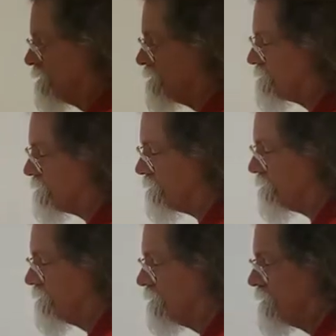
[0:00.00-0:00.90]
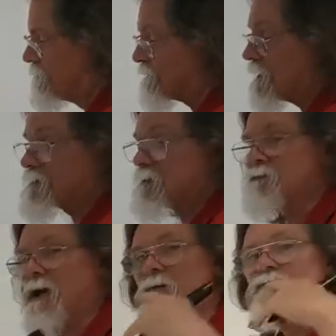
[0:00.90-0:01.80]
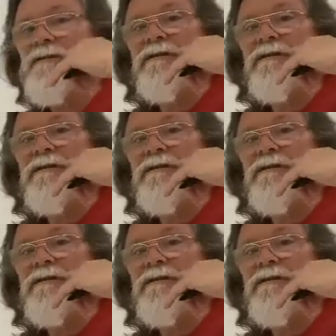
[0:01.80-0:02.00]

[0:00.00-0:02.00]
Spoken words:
So, and sometimes